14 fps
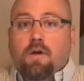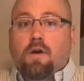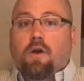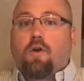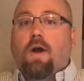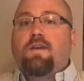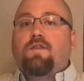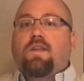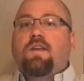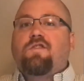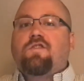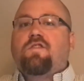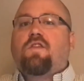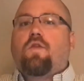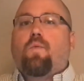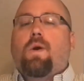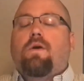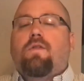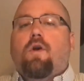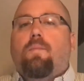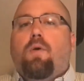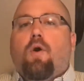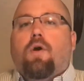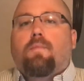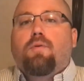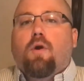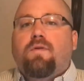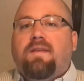Congratulations to the well known
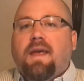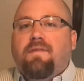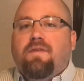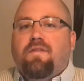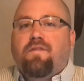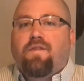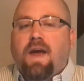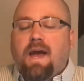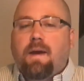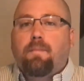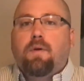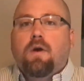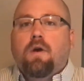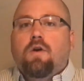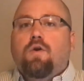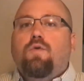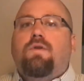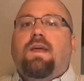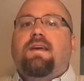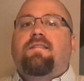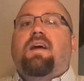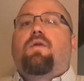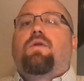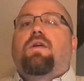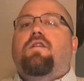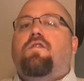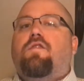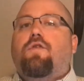poker pro David Pham, who takes down
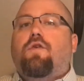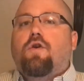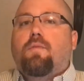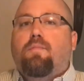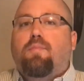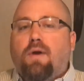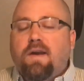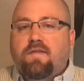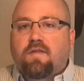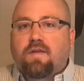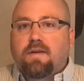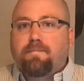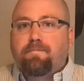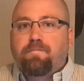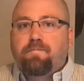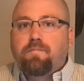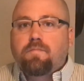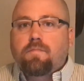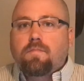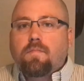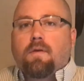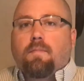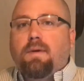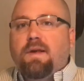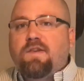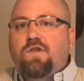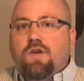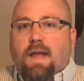his third bracelet.
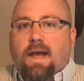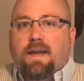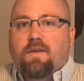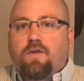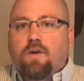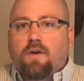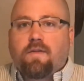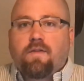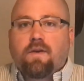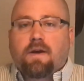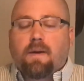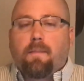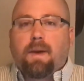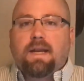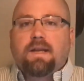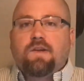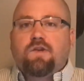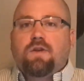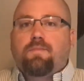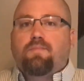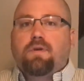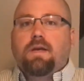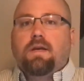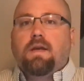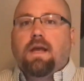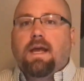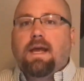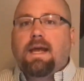Miss Gillette took the commanding ship
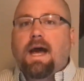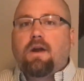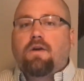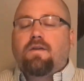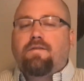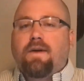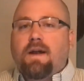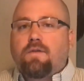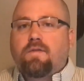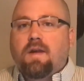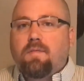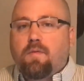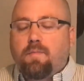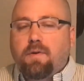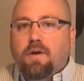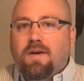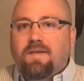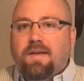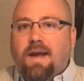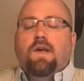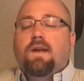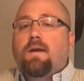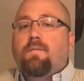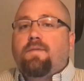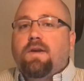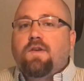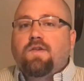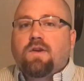lead. It got her a final table appearance. She ended
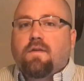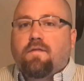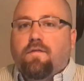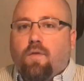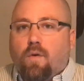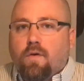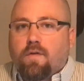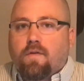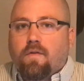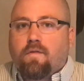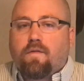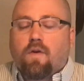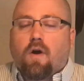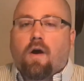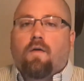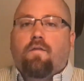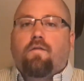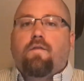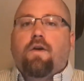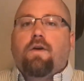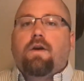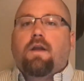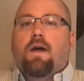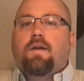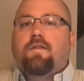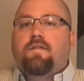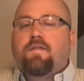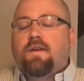up finishing in fourth for a very
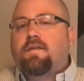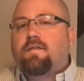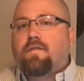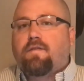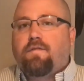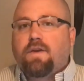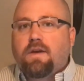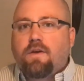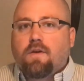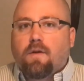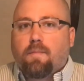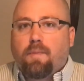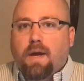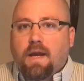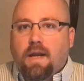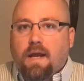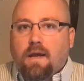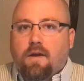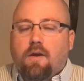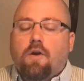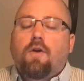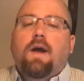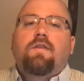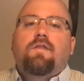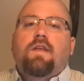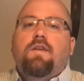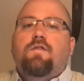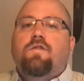nice six figure payday.
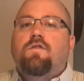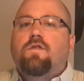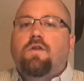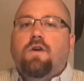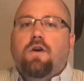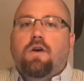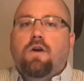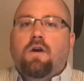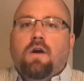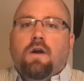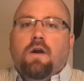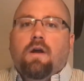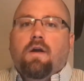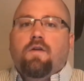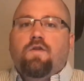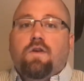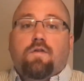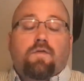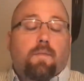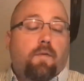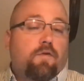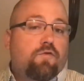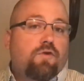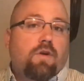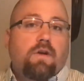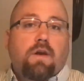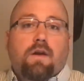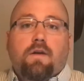Congratulations to her. She is from
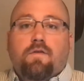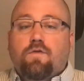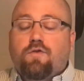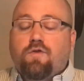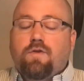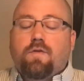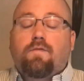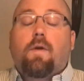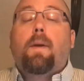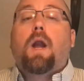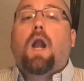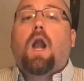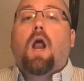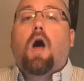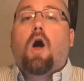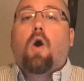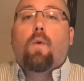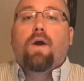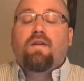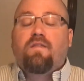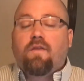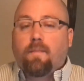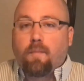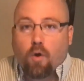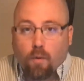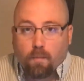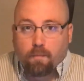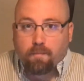Australia, so she's from a long way from
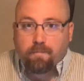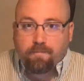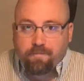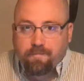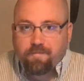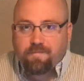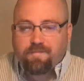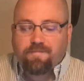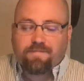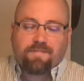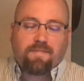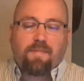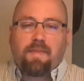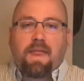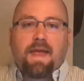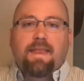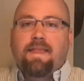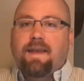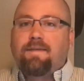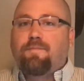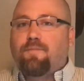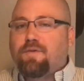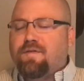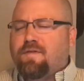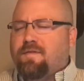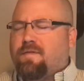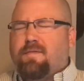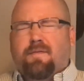home. That
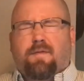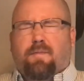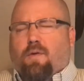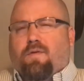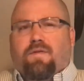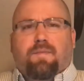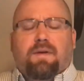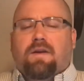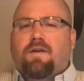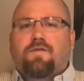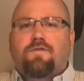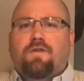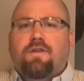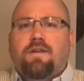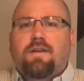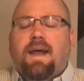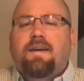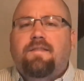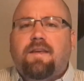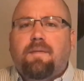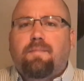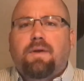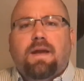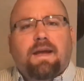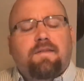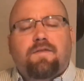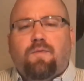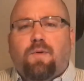was supposed to be an Australian accent, but I
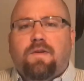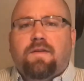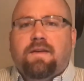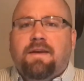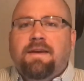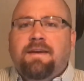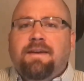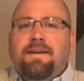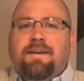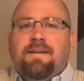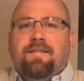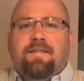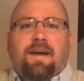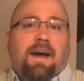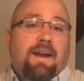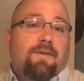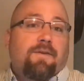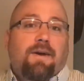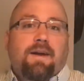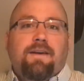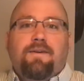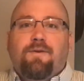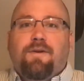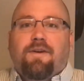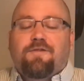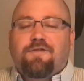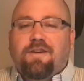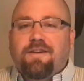guess it wasn't because I don't know how to do an
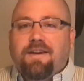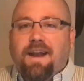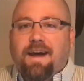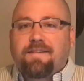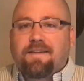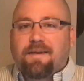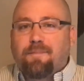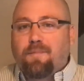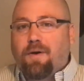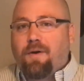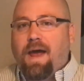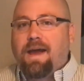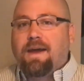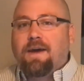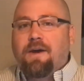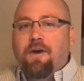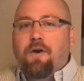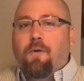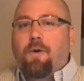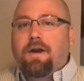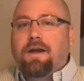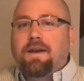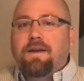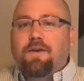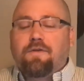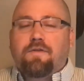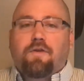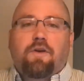Australian accent. But hey, what are you going
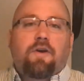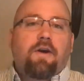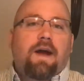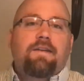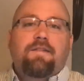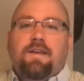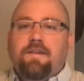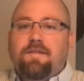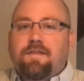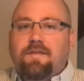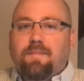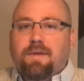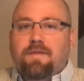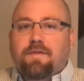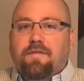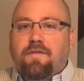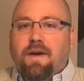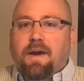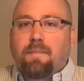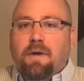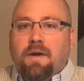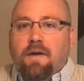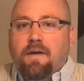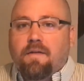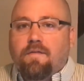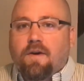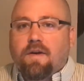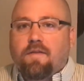to do? So congratulations to Mr. Pham
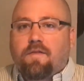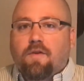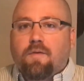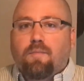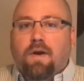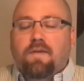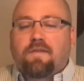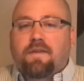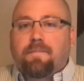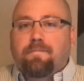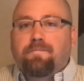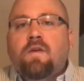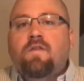for his third bracelet.